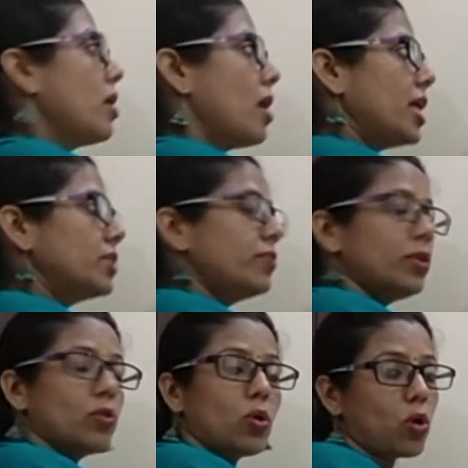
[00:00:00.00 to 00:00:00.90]
As we
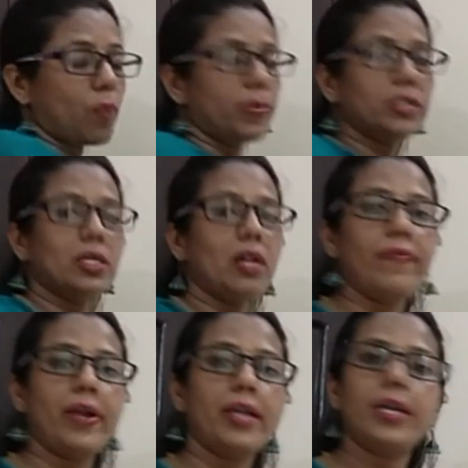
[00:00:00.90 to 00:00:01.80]
know, copper
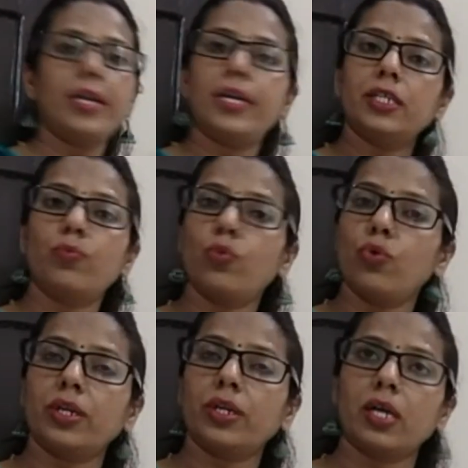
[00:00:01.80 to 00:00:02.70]
sulfate it is blue
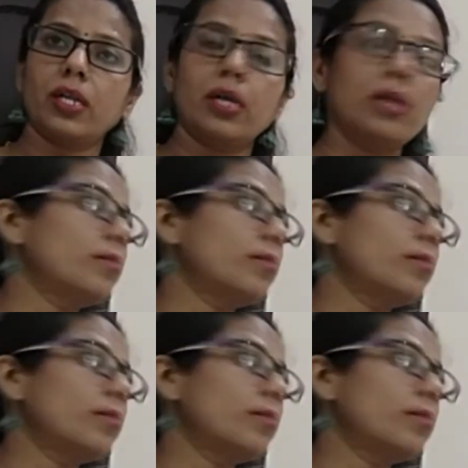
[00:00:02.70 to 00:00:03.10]
in color,